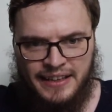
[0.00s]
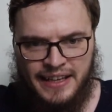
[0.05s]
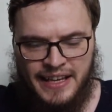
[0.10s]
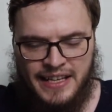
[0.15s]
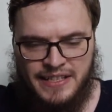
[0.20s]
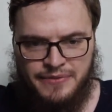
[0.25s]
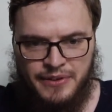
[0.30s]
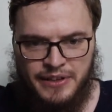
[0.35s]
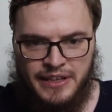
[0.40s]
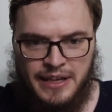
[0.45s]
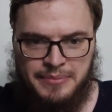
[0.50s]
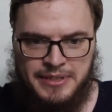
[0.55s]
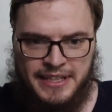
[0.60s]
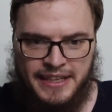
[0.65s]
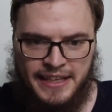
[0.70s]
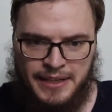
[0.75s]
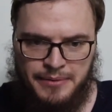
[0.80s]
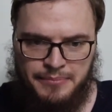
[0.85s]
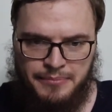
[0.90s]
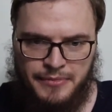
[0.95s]
is for them to
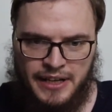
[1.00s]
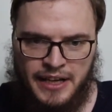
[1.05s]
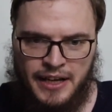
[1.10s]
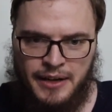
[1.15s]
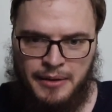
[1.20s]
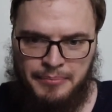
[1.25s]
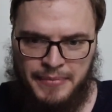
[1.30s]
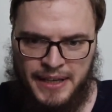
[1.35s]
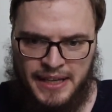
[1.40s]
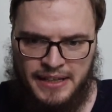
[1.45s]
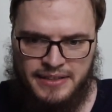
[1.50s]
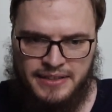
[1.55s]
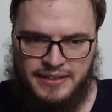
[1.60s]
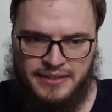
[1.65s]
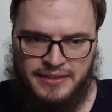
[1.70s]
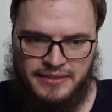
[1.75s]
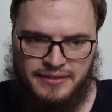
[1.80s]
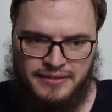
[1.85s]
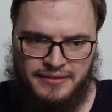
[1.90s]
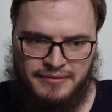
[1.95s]
eat meat,